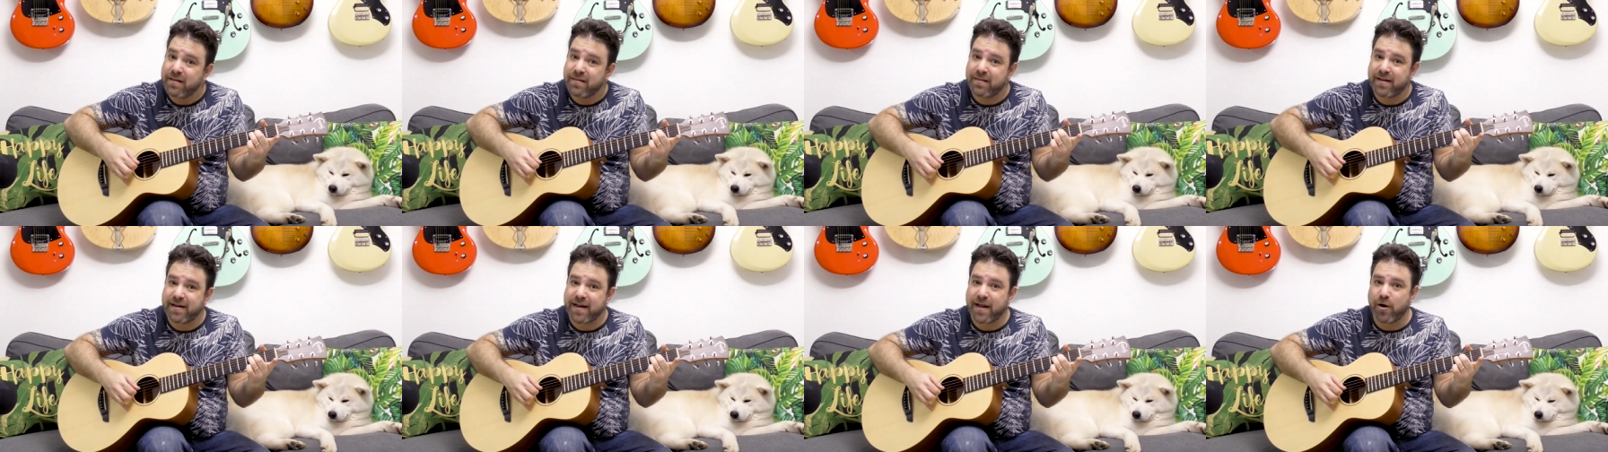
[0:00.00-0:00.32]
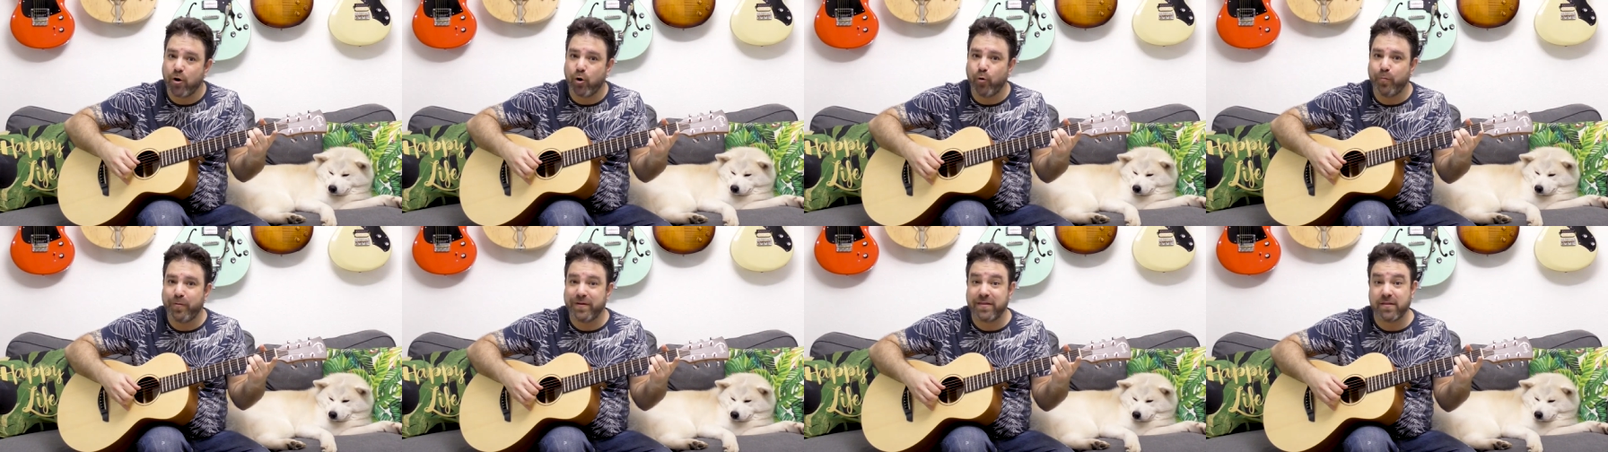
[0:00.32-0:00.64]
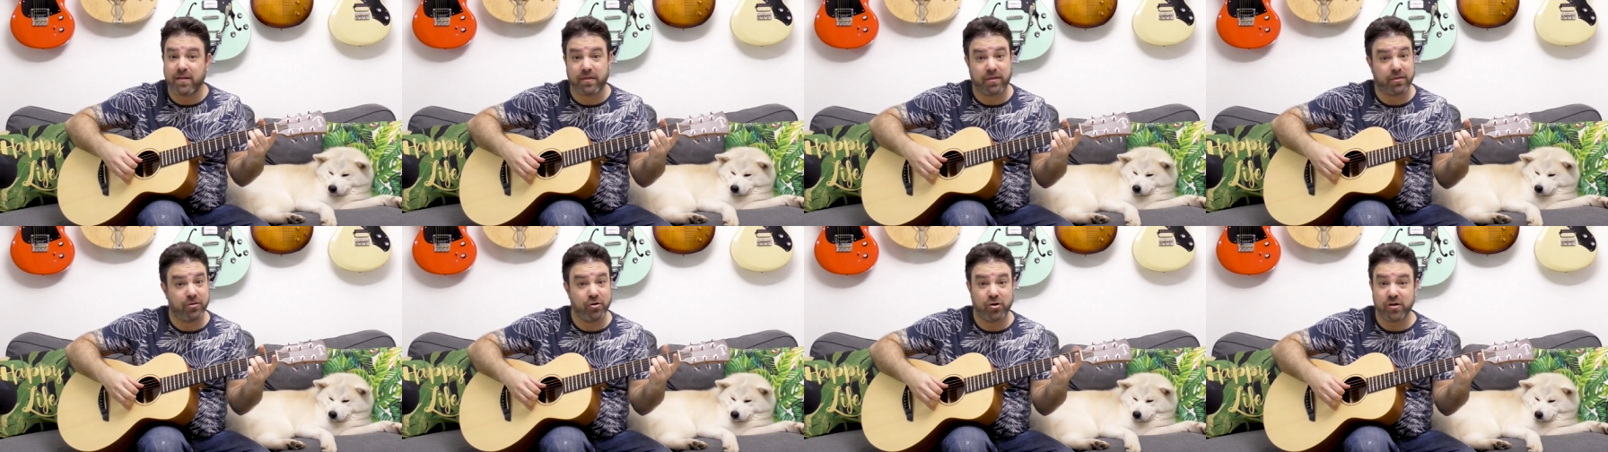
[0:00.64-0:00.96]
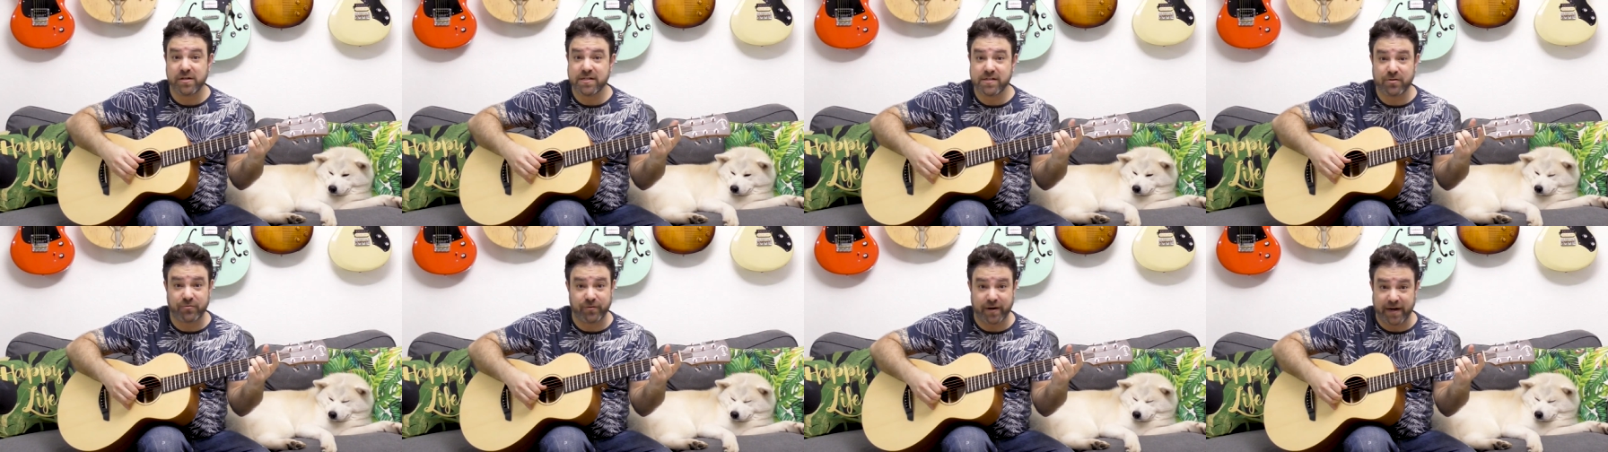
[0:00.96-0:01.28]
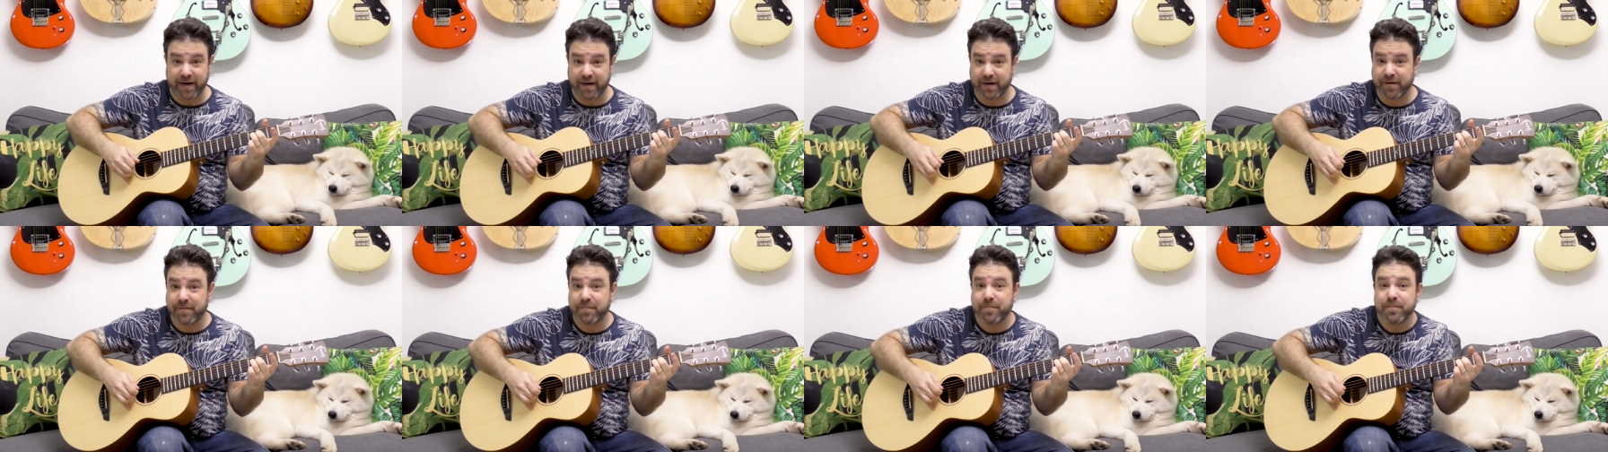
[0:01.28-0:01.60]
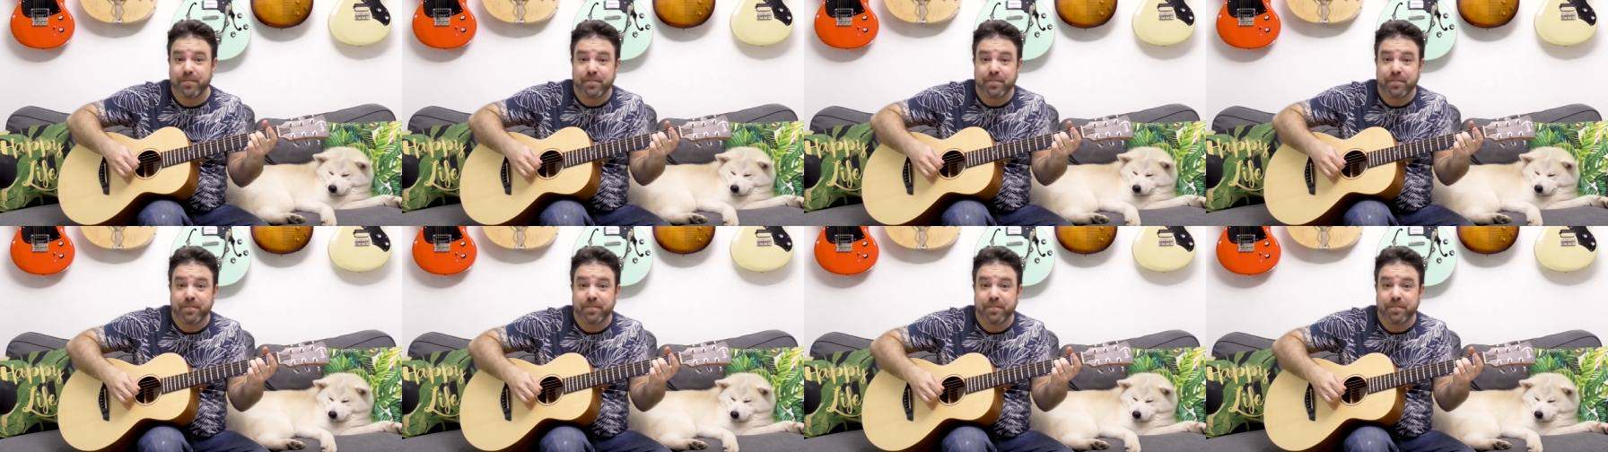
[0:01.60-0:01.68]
then I opened the third string,